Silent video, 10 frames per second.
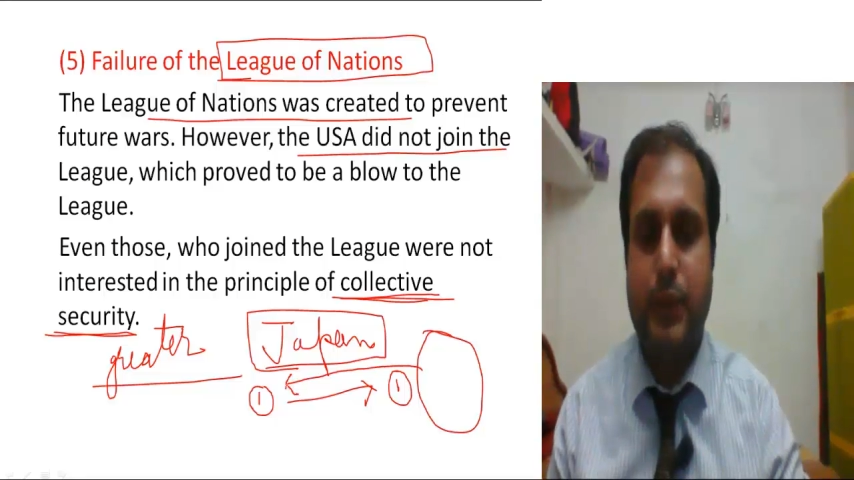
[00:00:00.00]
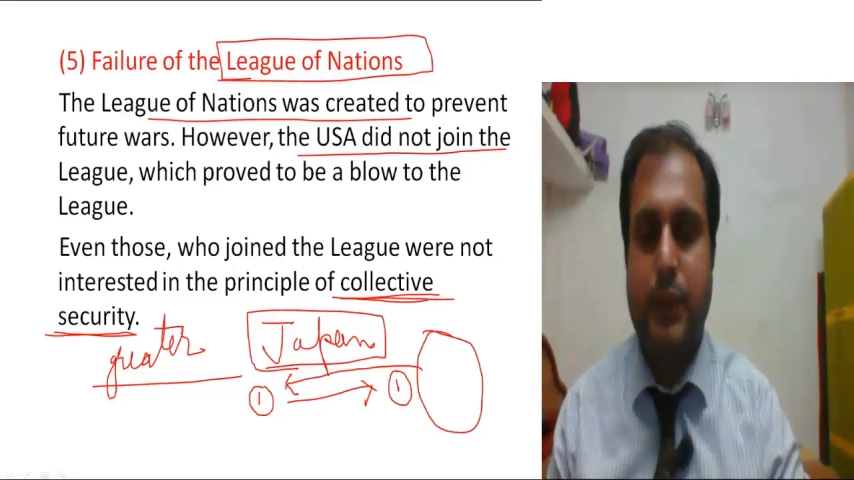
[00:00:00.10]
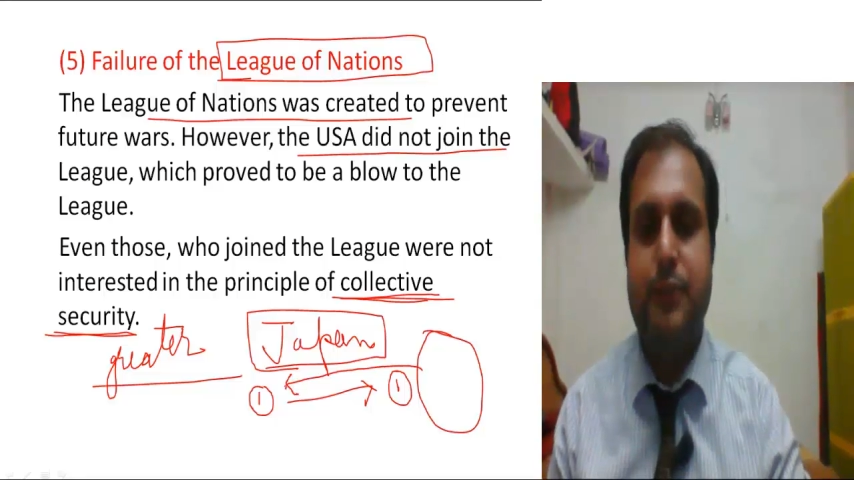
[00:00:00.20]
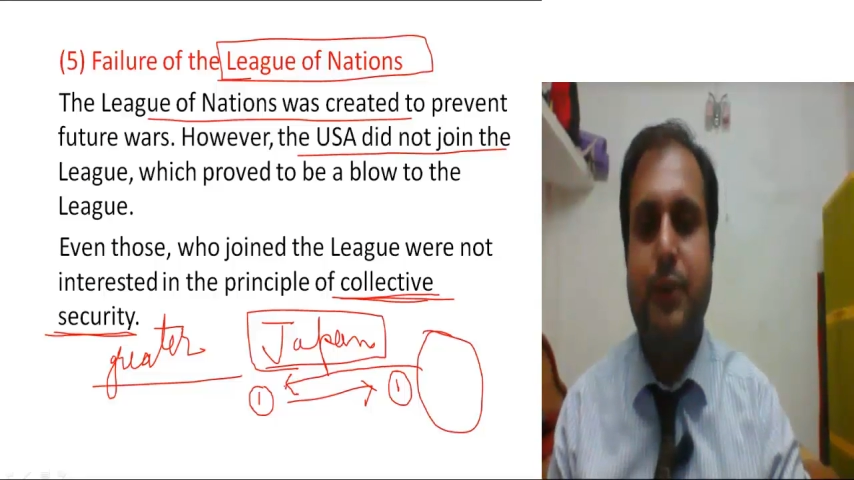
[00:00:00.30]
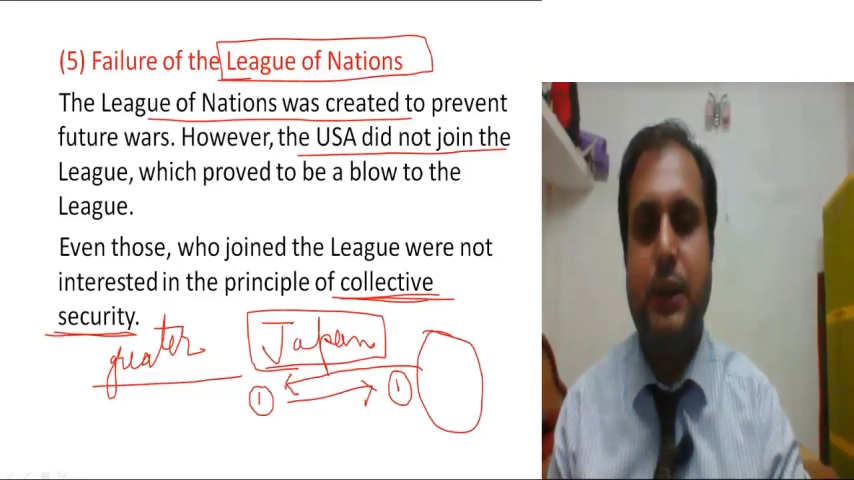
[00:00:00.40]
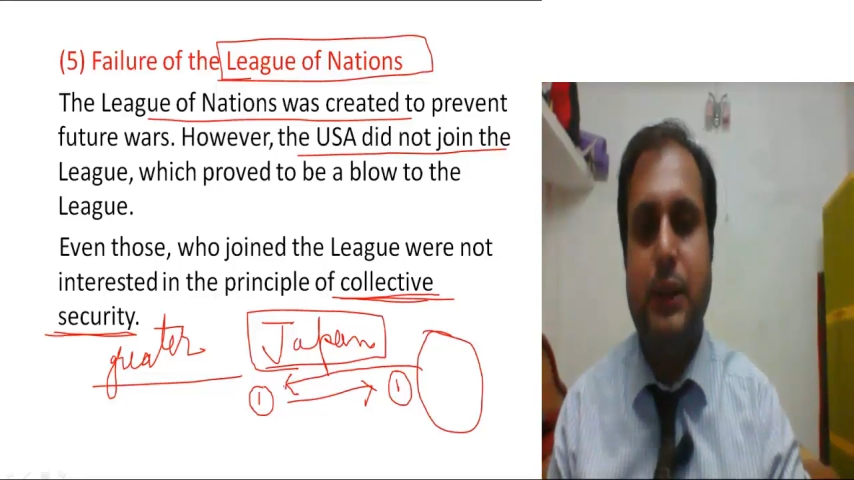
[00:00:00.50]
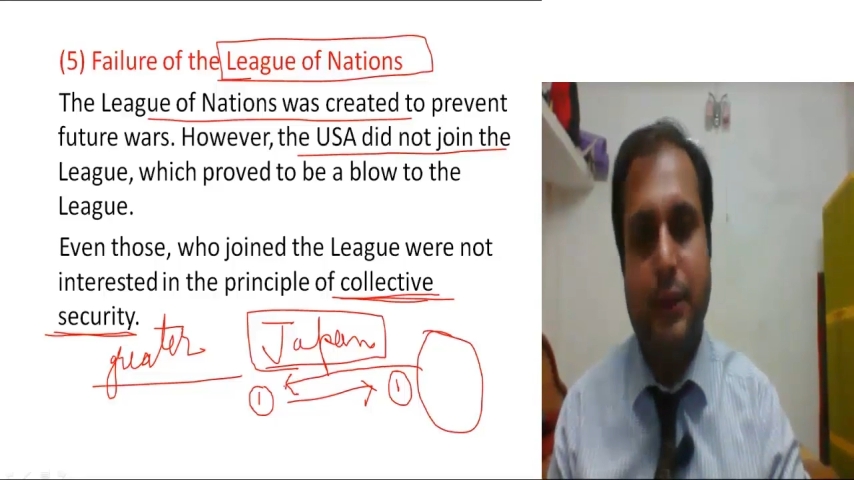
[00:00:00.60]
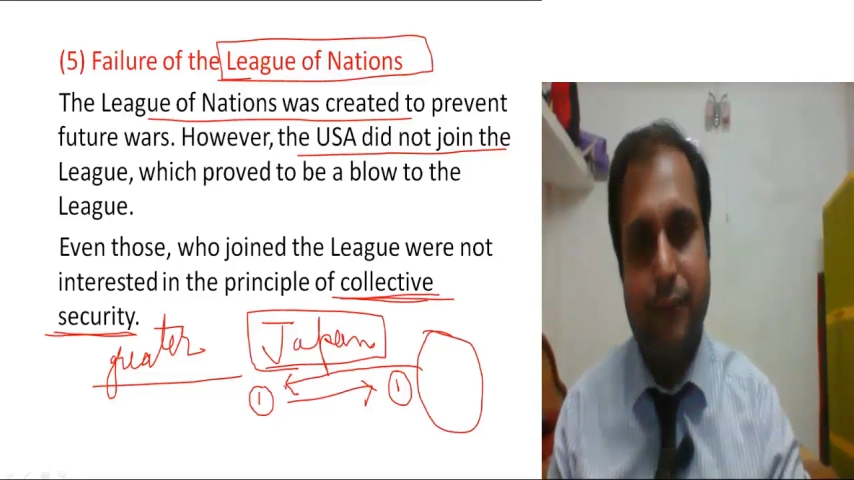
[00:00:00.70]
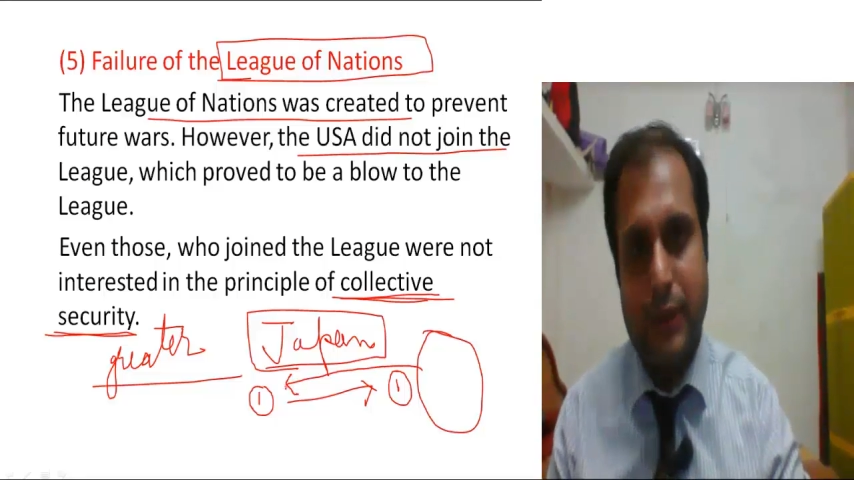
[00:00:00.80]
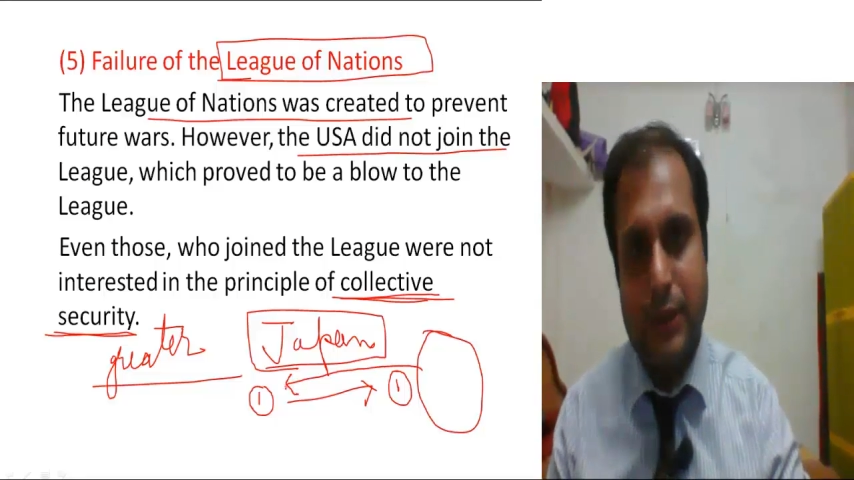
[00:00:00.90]
Even
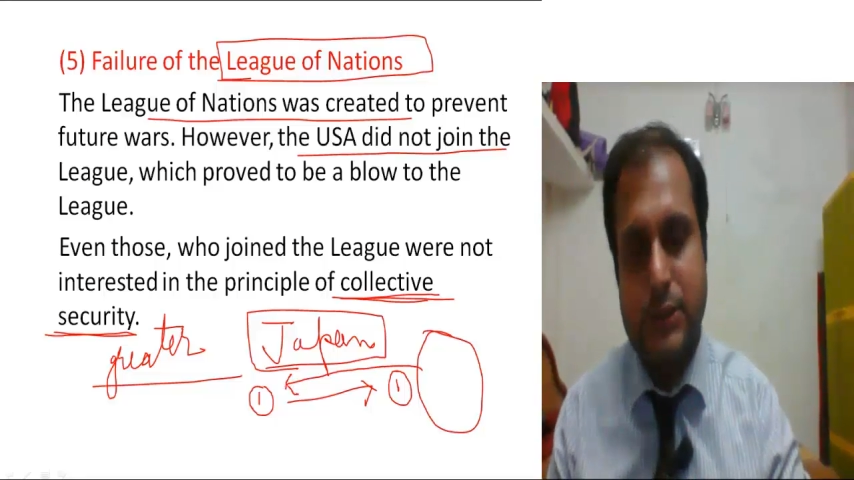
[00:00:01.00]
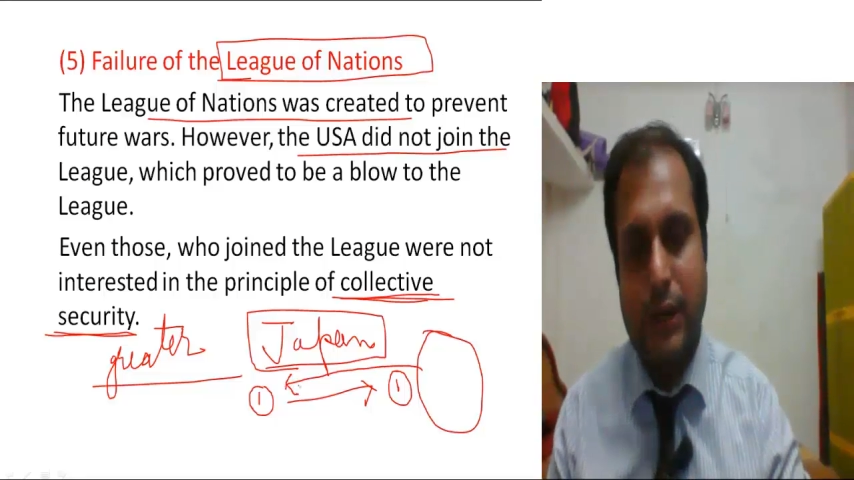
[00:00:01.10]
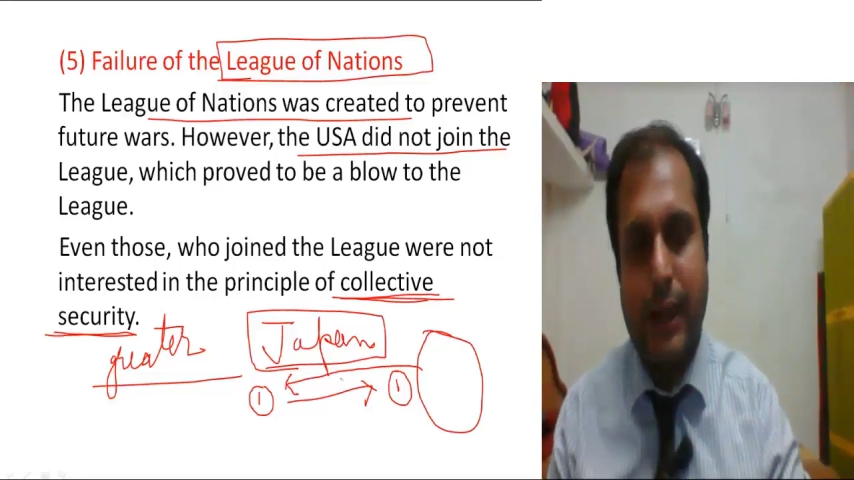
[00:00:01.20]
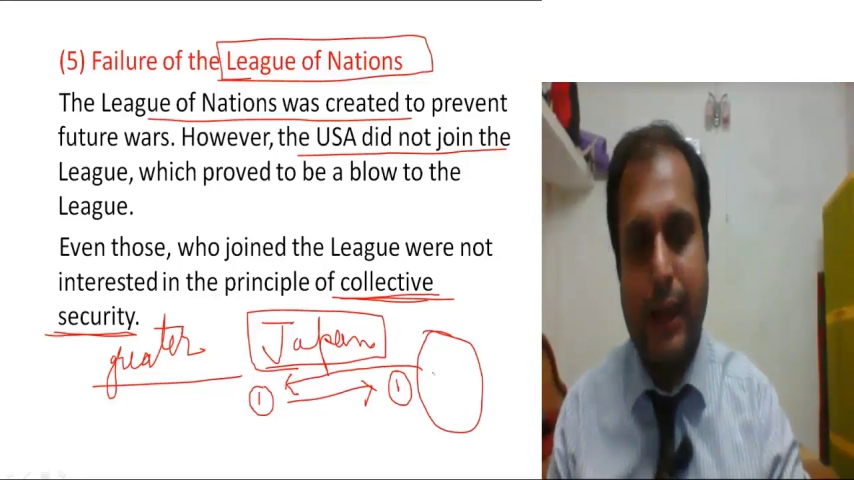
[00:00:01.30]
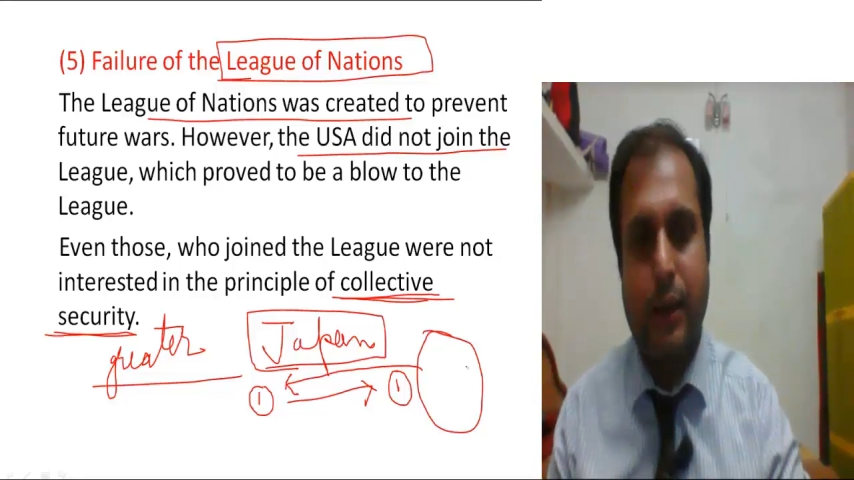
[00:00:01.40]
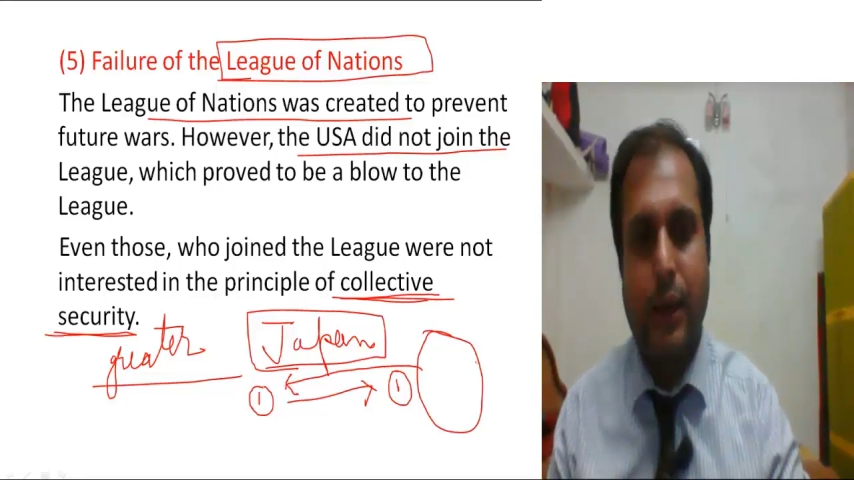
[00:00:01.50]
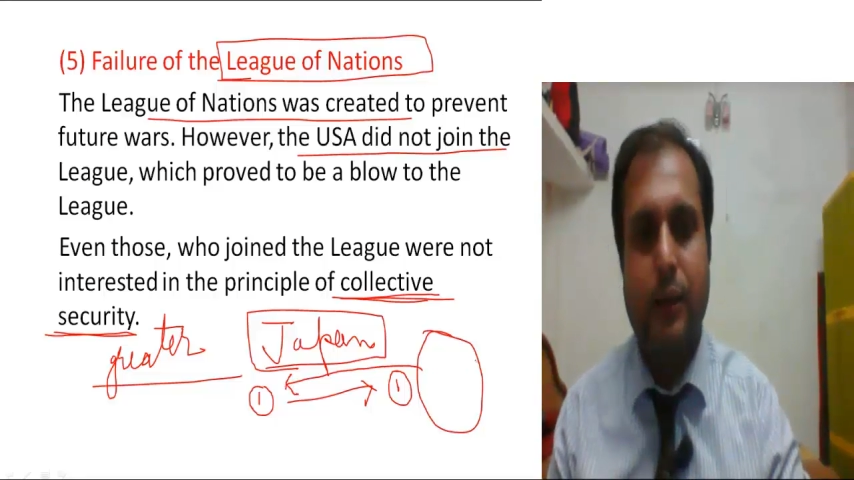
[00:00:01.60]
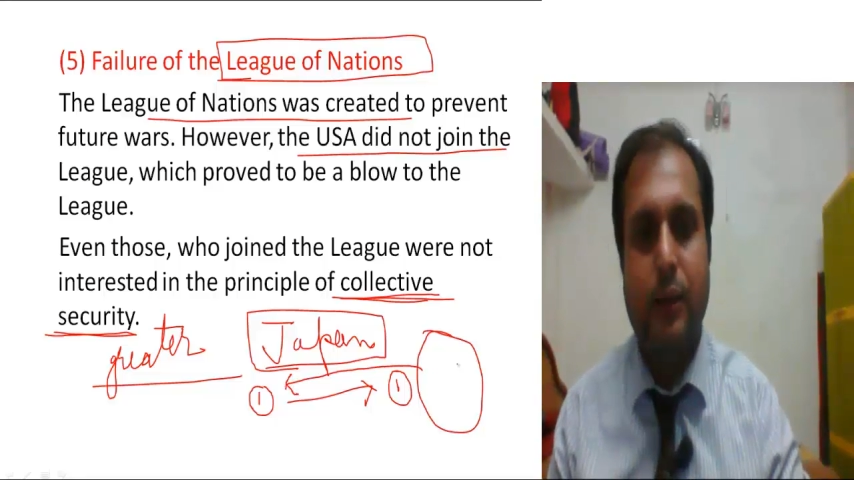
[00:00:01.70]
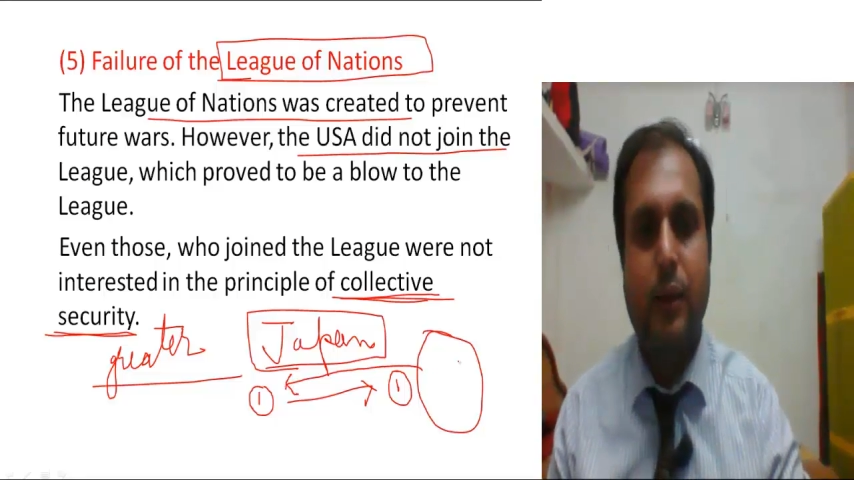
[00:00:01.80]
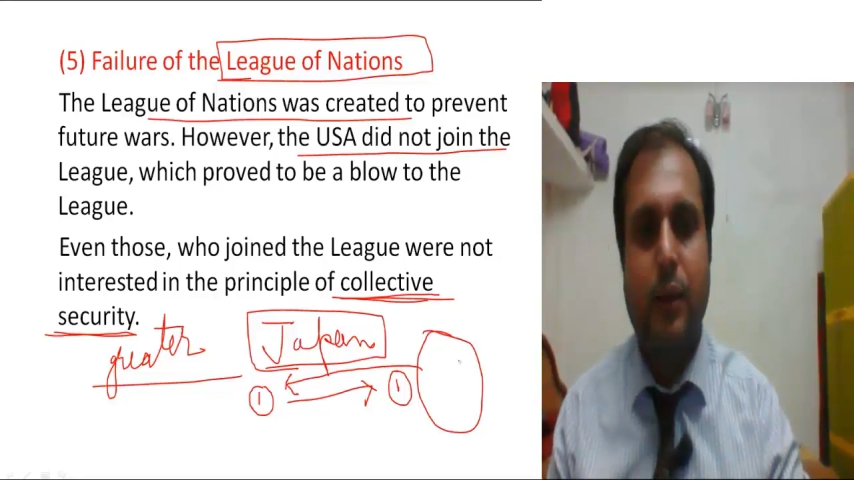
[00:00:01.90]
if he is attacking,